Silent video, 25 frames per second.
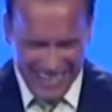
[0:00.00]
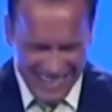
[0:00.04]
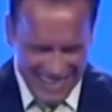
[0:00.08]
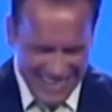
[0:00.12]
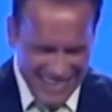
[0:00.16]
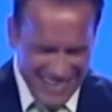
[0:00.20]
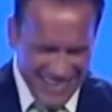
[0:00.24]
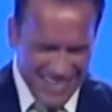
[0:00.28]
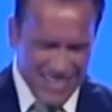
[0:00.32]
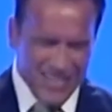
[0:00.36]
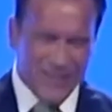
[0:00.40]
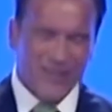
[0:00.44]

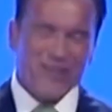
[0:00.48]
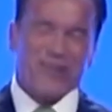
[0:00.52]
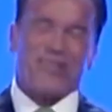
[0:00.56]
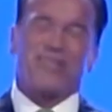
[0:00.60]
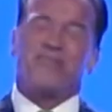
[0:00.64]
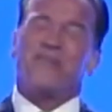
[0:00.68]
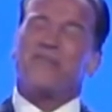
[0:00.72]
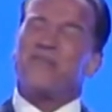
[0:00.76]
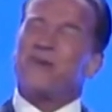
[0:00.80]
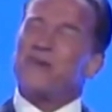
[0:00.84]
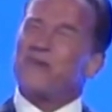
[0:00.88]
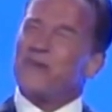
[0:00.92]
You want
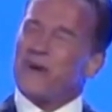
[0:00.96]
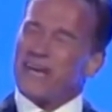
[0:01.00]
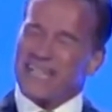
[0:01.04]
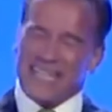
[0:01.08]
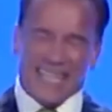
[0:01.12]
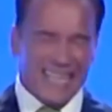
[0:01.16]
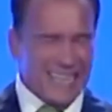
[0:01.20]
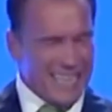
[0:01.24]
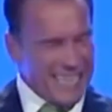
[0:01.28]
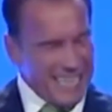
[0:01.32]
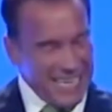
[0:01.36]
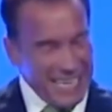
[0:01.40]
to be what, a
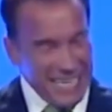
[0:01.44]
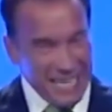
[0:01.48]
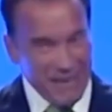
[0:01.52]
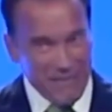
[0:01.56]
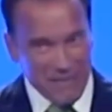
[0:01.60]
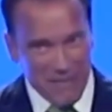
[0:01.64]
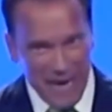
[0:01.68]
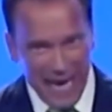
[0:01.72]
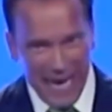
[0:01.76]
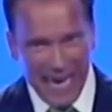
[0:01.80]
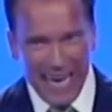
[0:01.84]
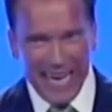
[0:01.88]
leading
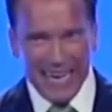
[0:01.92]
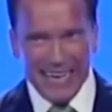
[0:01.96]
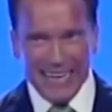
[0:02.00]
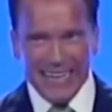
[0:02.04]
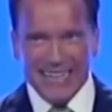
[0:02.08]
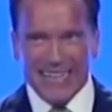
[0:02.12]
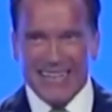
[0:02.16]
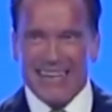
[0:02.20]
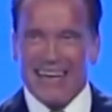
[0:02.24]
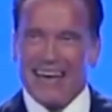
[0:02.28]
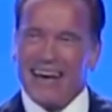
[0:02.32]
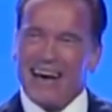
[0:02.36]
man?
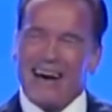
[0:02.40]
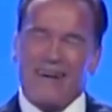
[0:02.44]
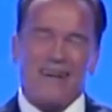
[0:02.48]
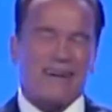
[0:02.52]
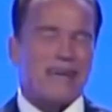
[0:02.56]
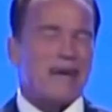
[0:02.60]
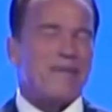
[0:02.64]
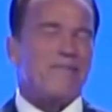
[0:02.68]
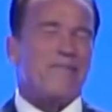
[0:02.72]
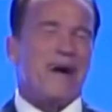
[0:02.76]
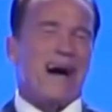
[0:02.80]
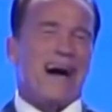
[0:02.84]
Oh,
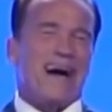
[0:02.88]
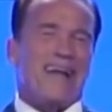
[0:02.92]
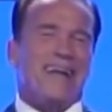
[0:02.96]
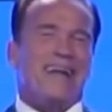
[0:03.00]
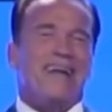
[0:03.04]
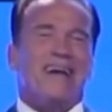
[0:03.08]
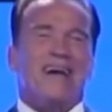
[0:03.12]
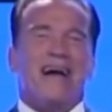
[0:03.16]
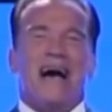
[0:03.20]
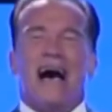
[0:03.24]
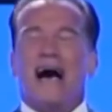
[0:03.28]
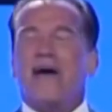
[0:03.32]
come on.
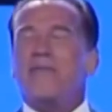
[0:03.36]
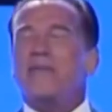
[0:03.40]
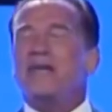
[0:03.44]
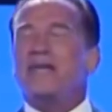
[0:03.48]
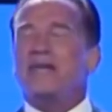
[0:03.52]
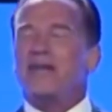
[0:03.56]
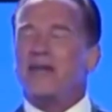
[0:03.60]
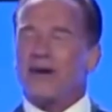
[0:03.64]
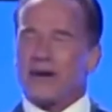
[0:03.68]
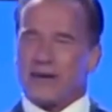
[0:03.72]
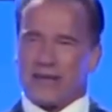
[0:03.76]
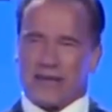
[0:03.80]
I mean,
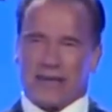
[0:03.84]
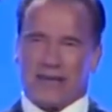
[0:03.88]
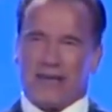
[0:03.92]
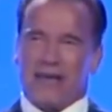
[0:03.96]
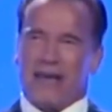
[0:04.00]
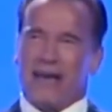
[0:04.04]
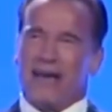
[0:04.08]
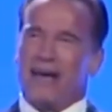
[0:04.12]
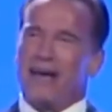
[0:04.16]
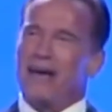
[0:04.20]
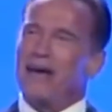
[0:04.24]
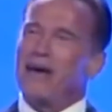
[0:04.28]
look,
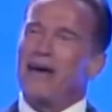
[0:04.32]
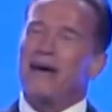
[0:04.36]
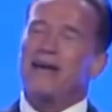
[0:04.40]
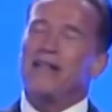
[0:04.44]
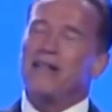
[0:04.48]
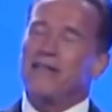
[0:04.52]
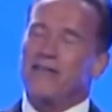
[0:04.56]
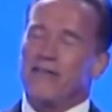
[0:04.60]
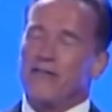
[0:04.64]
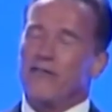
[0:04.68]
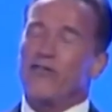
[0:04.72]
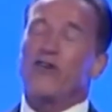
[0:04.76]

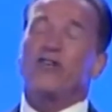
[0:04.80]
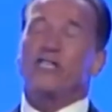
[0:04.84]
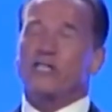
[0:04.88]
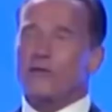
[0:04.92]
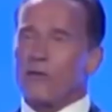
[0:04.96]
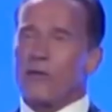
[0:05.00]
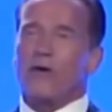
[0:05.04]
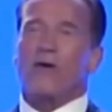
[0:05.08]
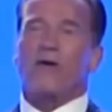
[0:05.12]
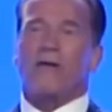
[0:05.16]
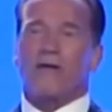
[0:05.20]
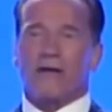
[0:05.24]
first of
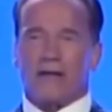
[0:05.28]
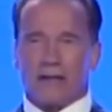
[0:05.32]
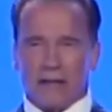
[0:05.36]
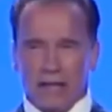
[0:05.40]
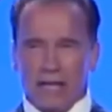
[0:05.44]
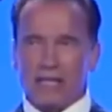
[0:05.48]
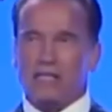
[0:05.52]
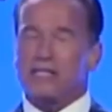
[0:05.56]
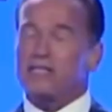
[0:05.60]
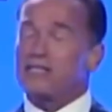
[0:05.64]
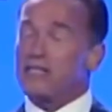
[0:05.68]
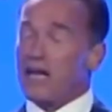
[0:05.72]
all,
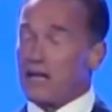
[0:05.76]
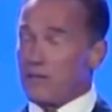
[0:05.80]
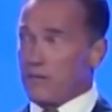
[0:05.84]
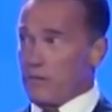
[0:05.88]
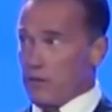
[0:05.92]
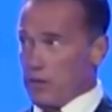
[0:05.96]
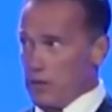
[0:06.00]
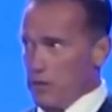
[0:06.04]
let's start with your